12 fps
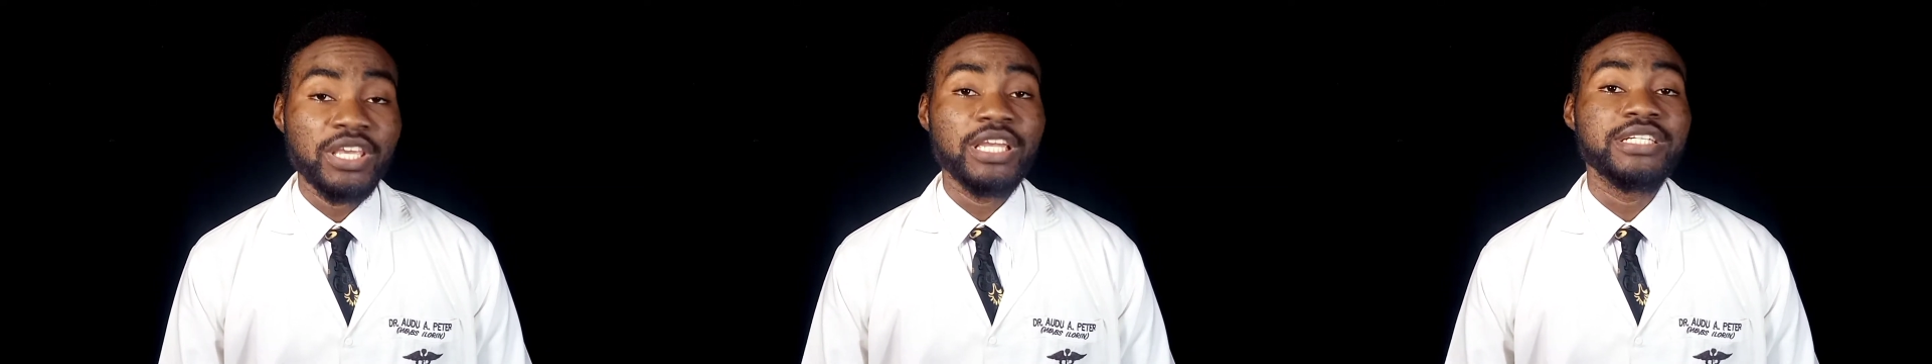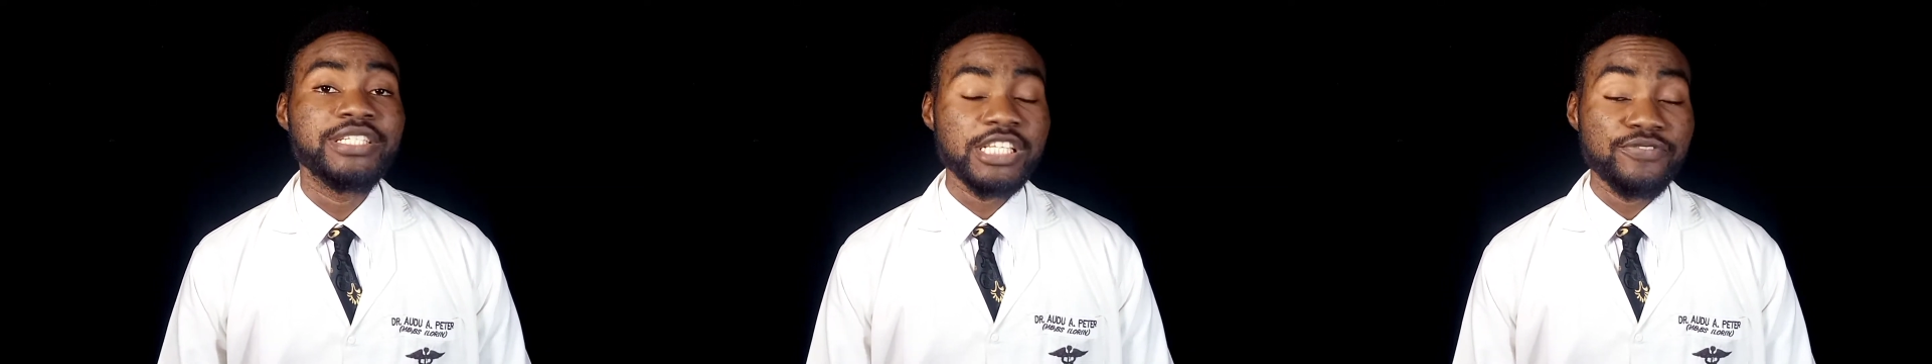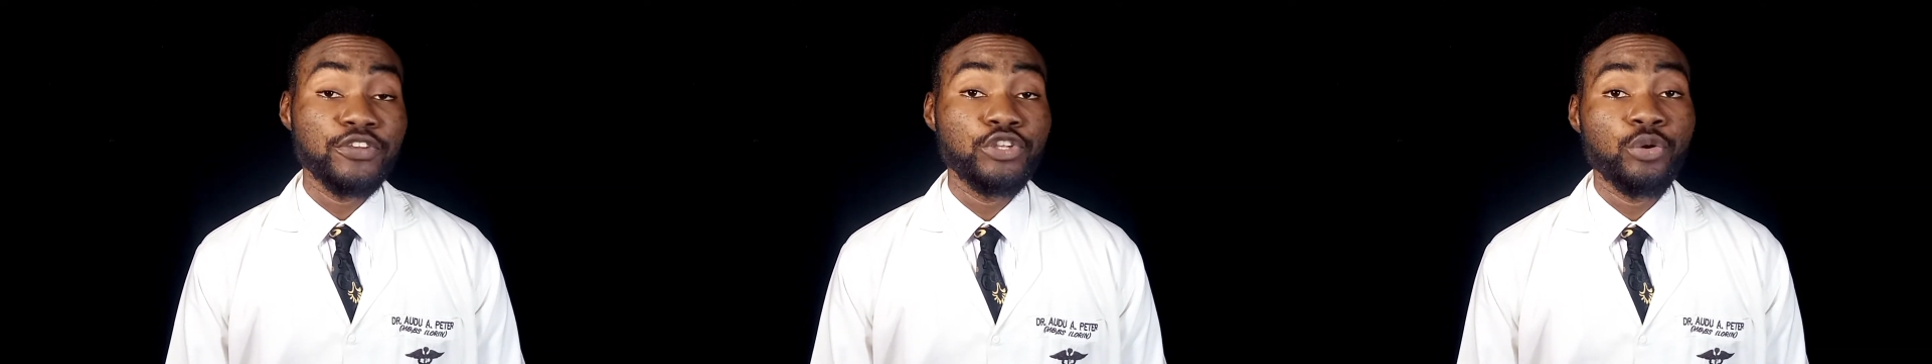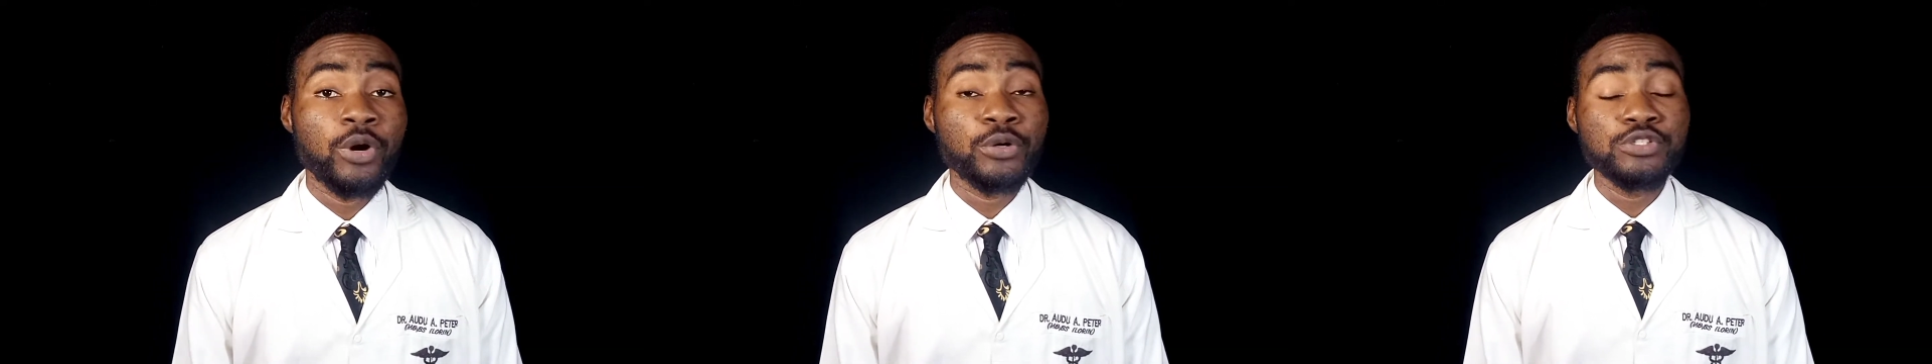In this
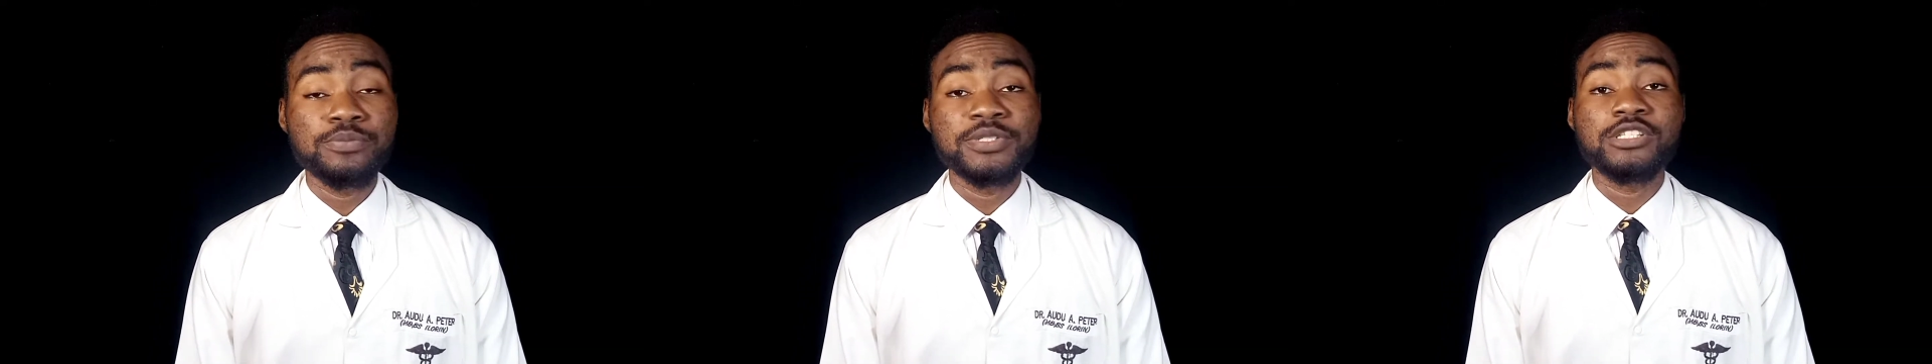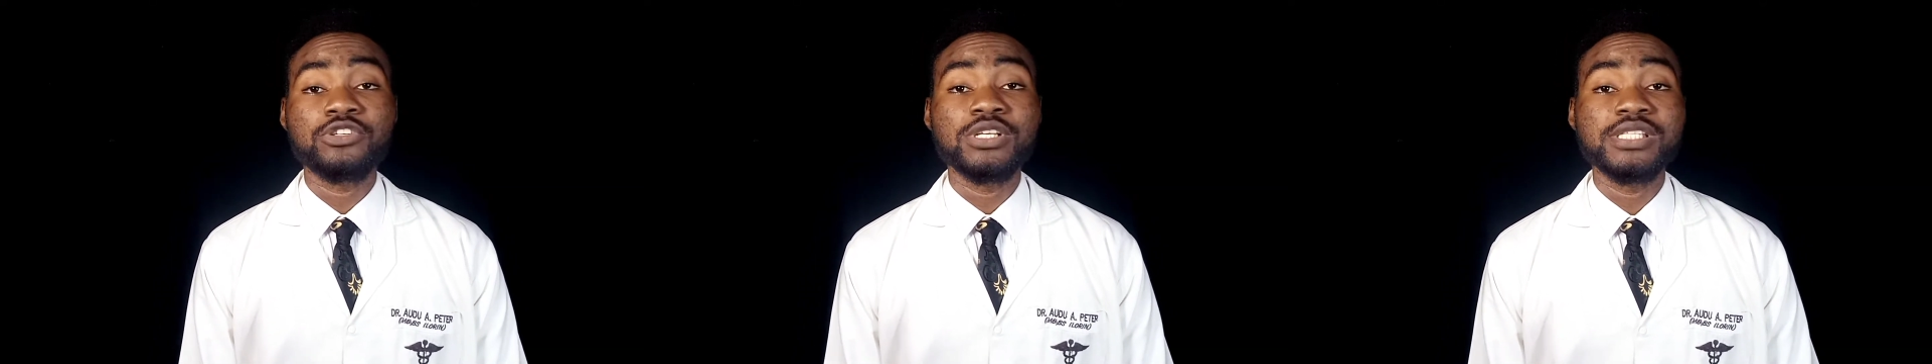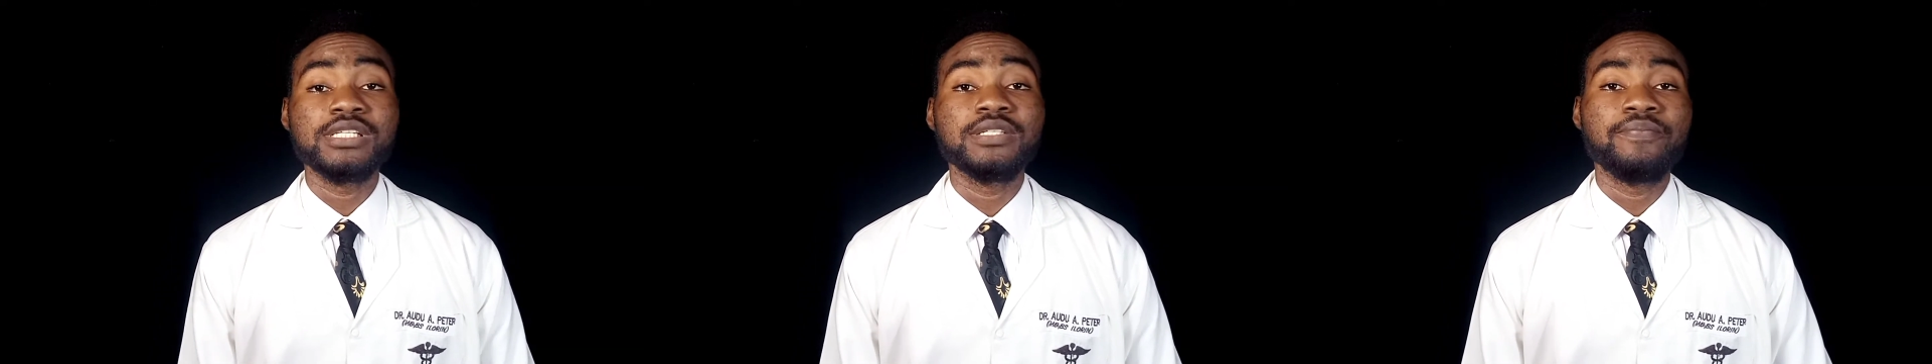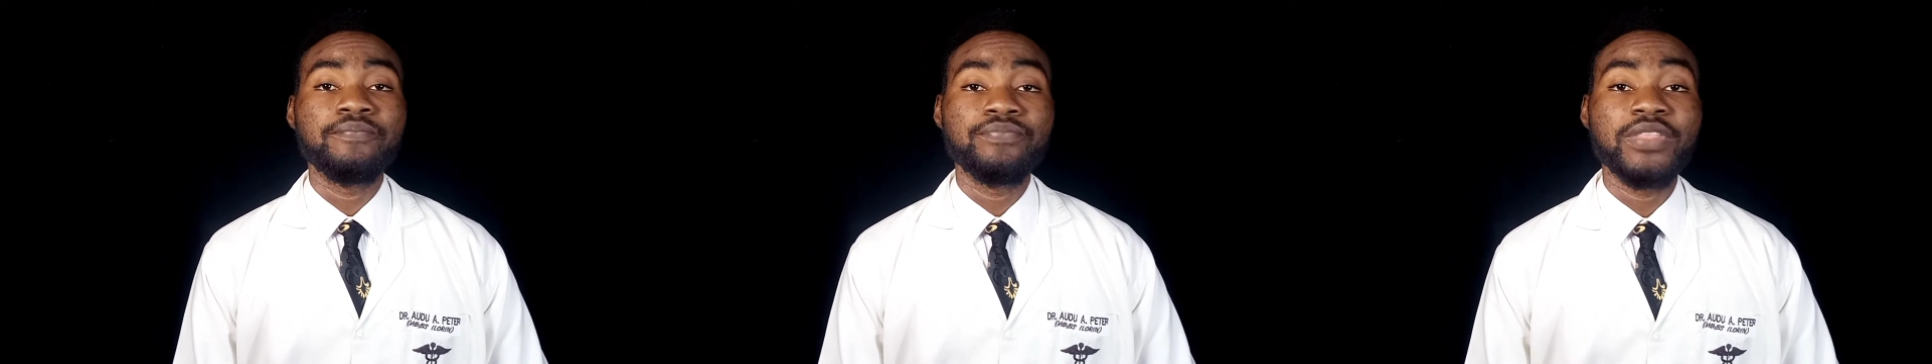video, we're going to be
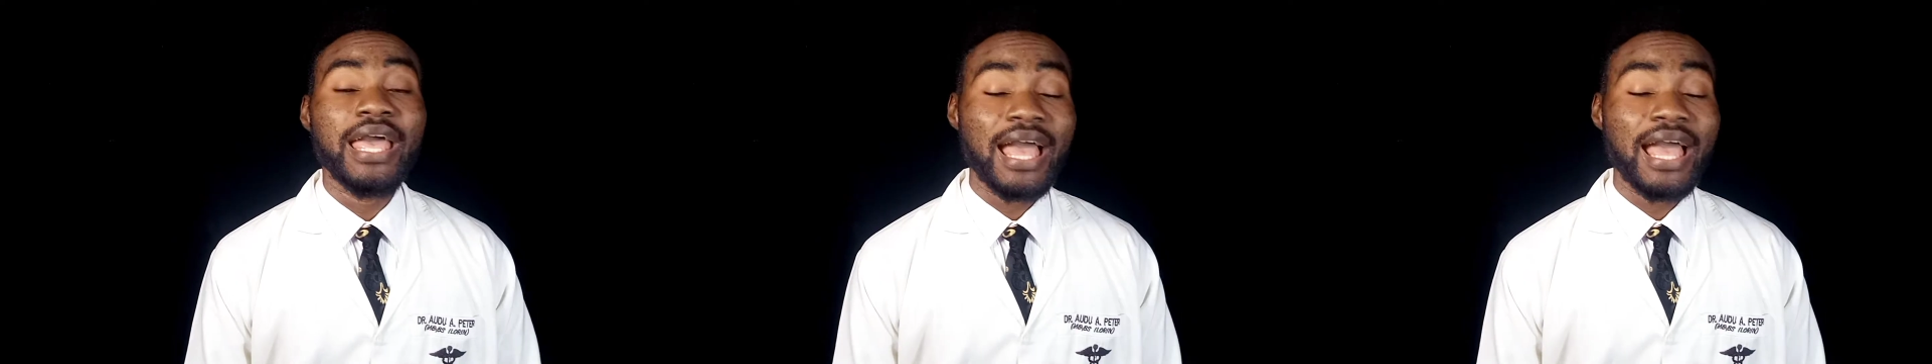discussing